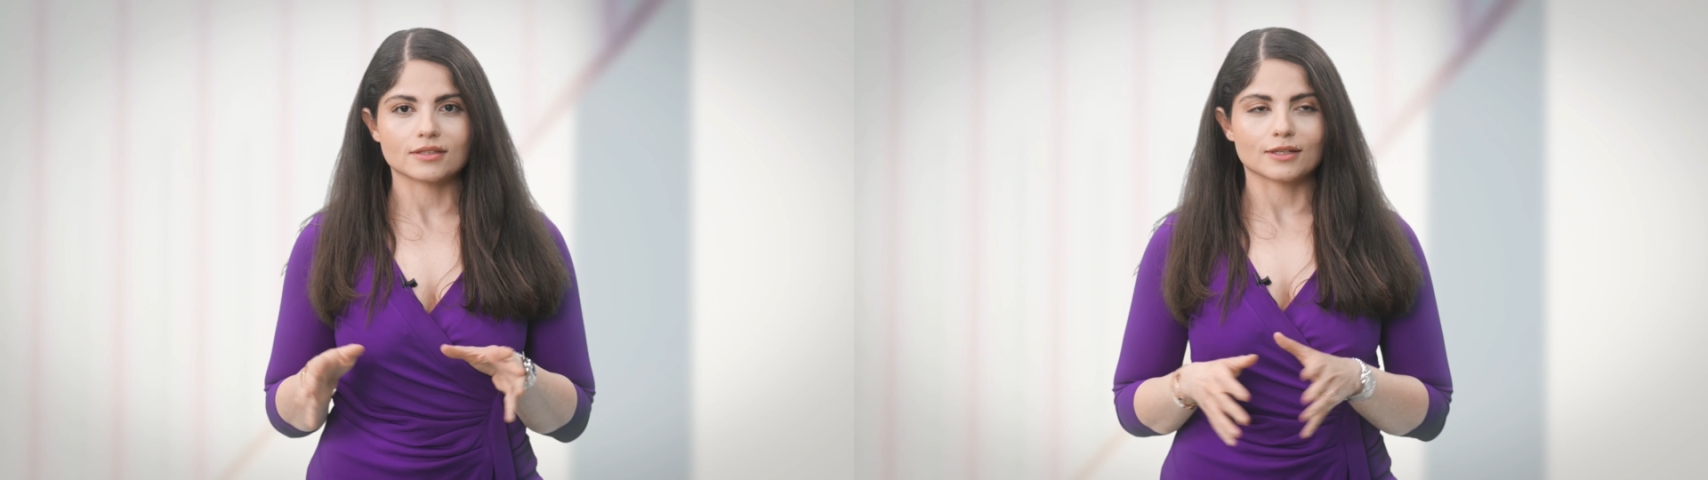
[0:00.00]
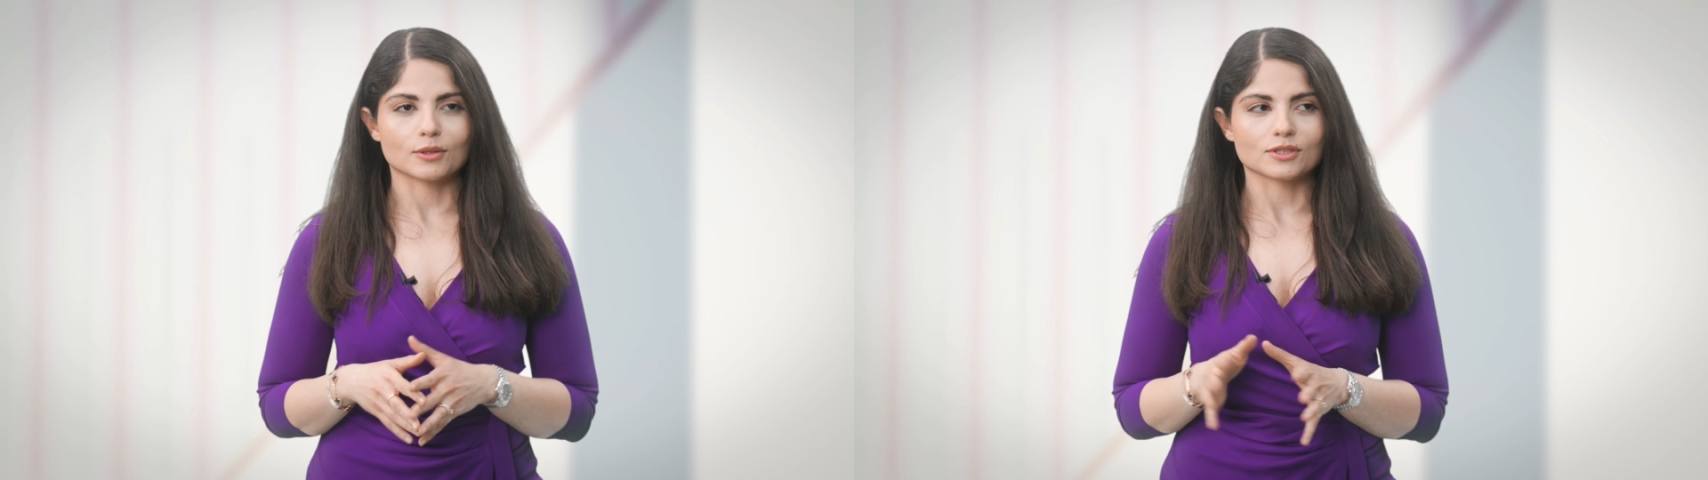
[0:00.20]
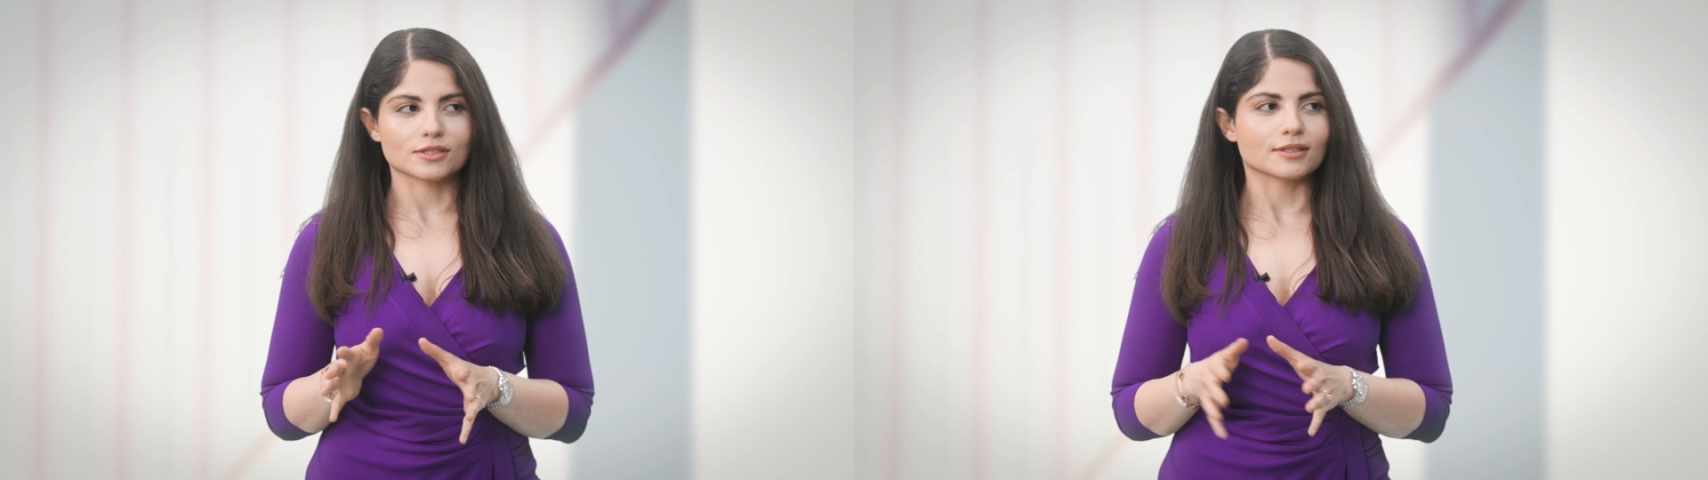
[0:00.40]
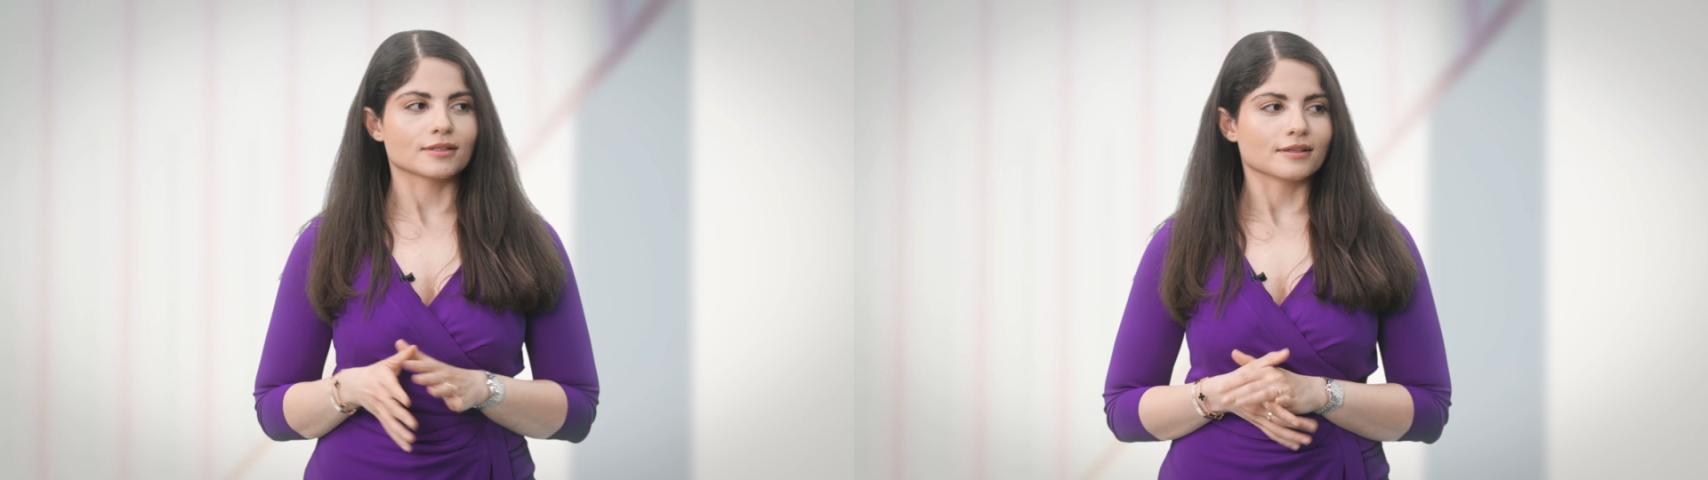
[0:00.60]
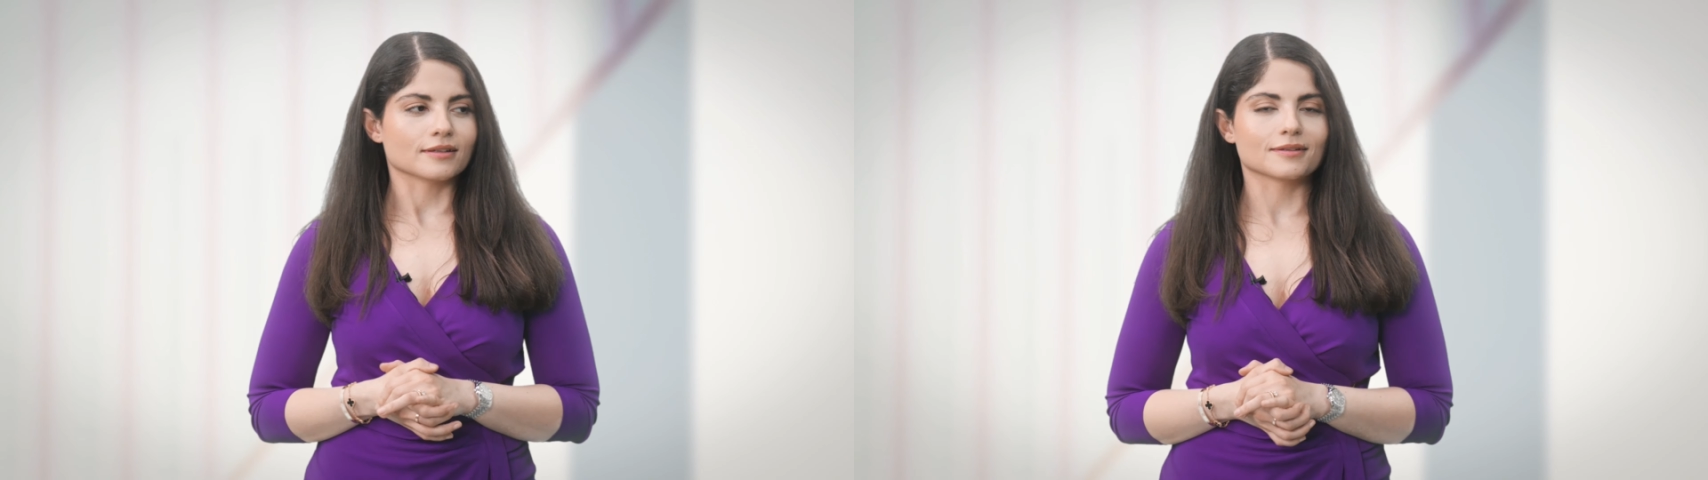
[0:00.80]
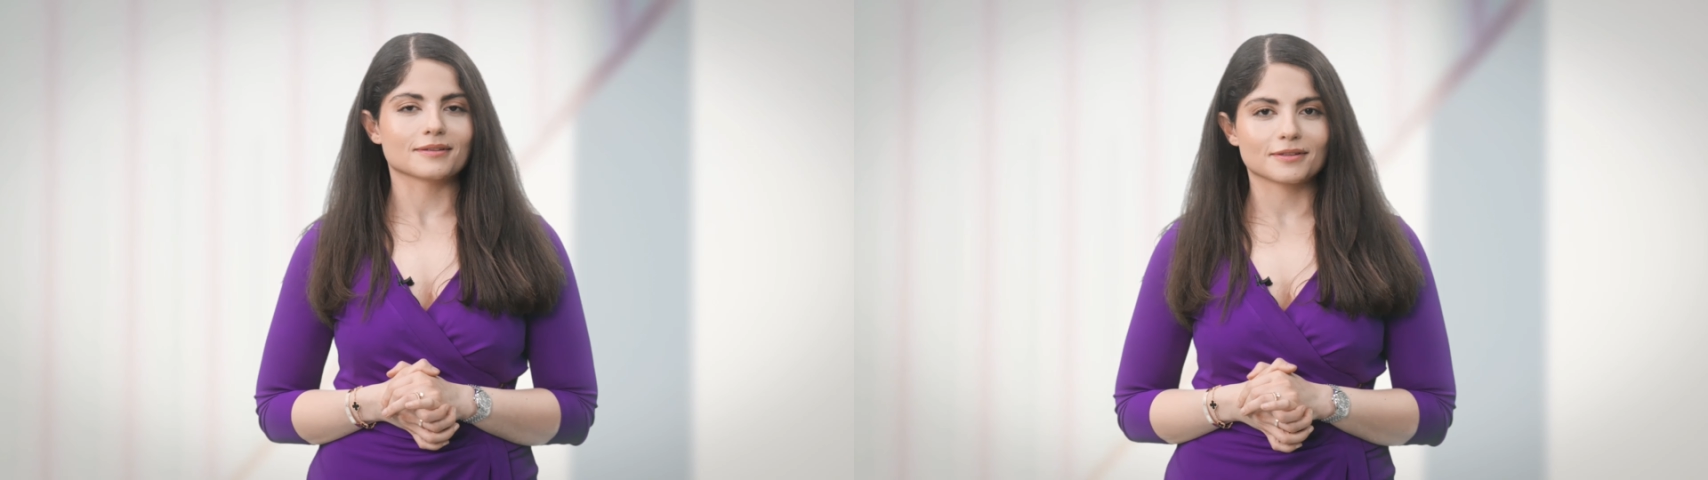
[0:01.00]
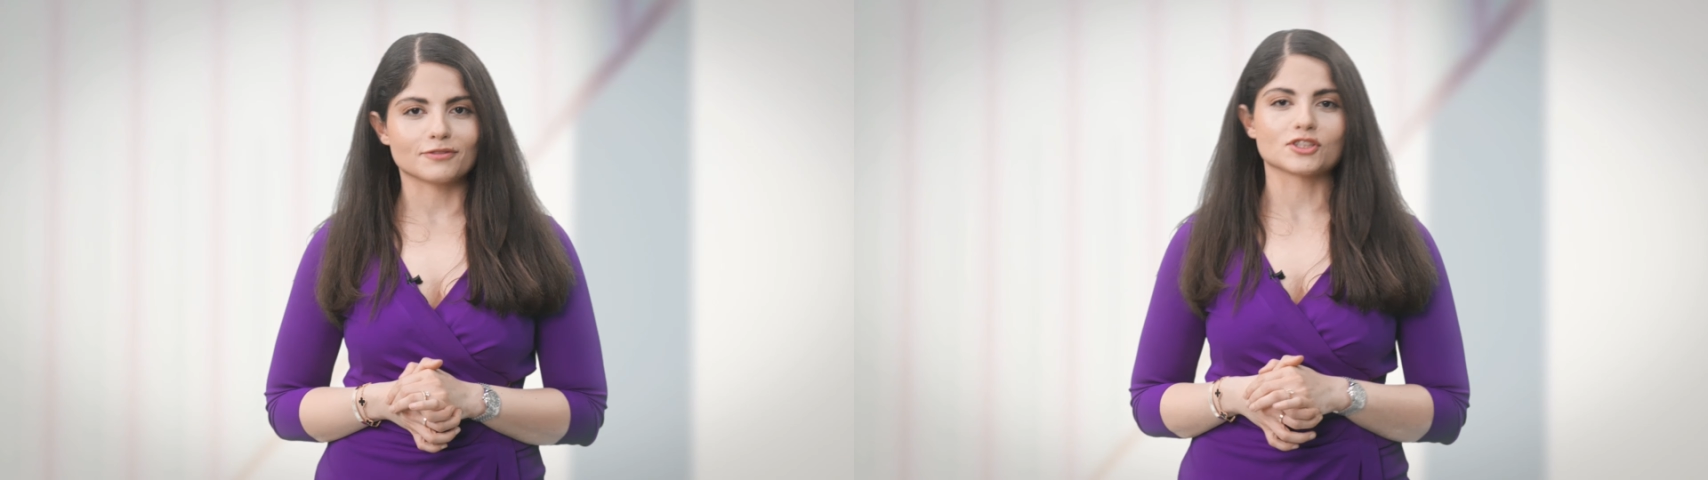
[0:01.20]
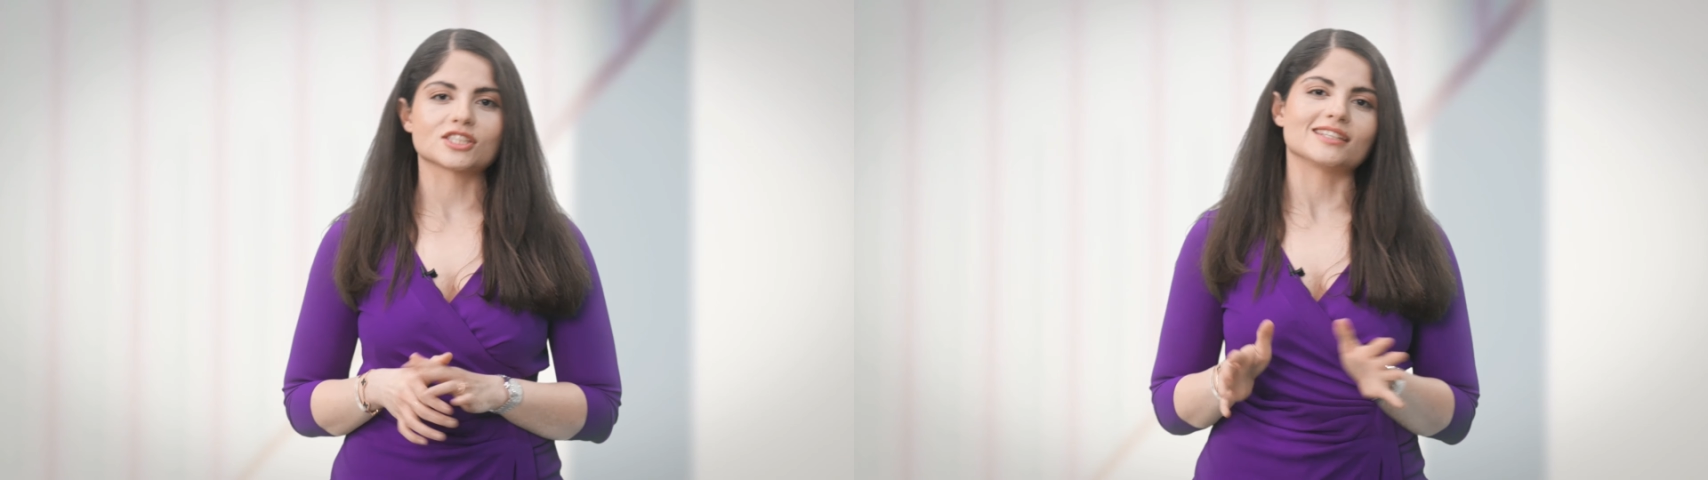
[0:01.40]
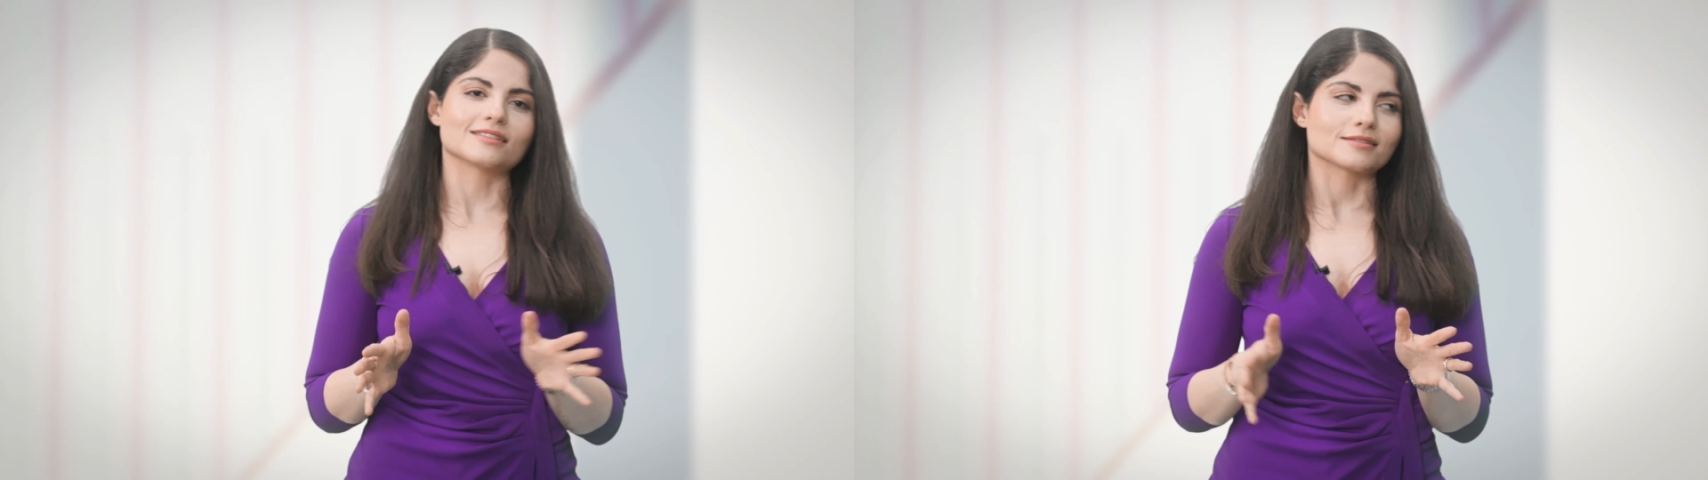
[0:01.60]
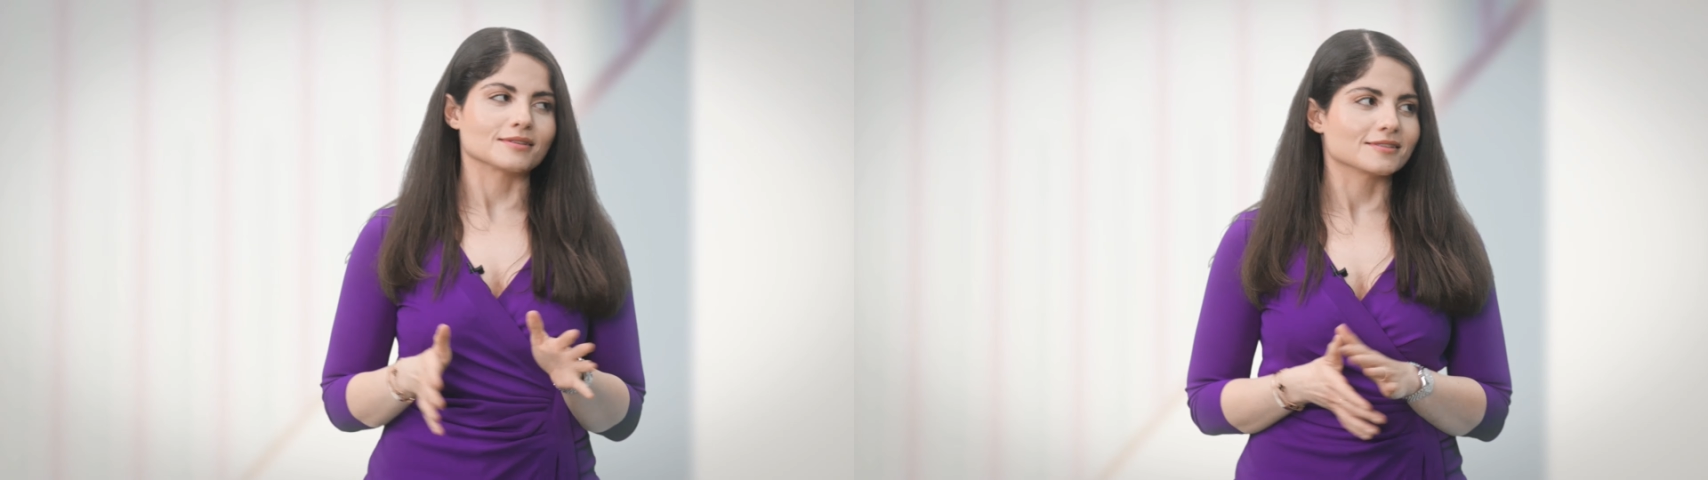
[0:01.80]
And I know she's going to, if she
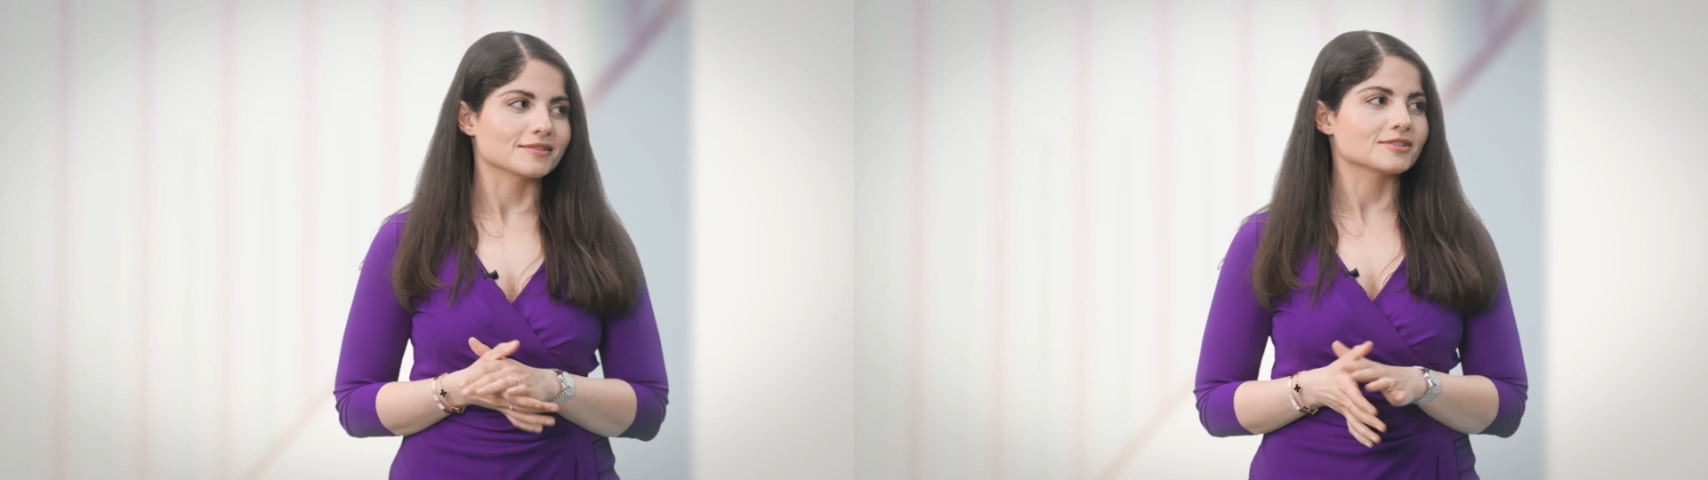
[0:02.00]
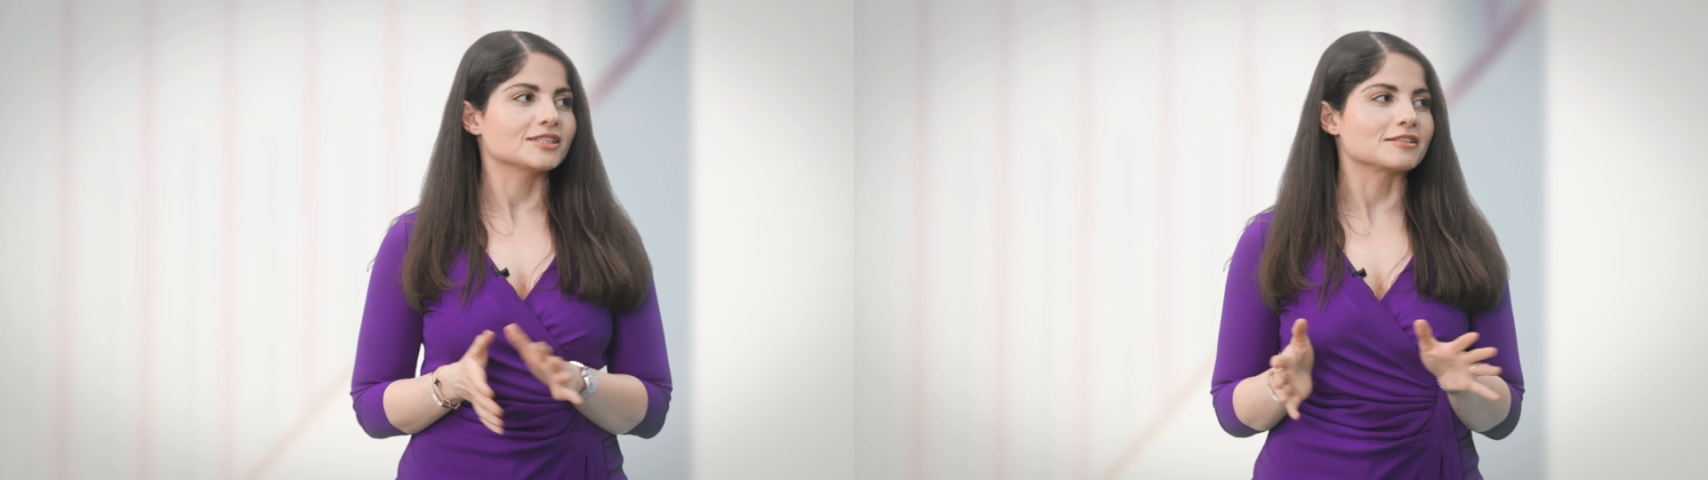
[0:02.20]
sees this,